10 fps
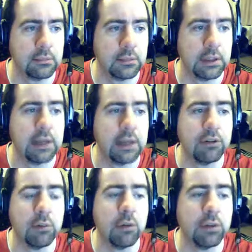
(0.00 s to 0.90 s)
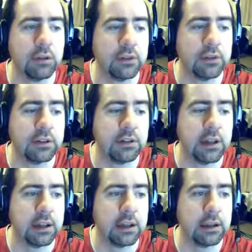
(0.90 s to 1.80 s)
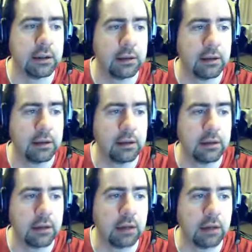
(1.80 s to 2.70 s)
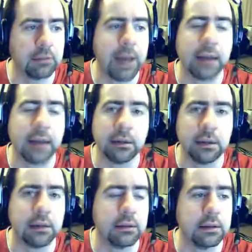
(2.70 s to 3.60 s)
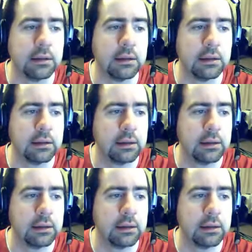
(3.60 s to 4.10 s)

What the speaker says: In every moment of this day, I look back to yesterday,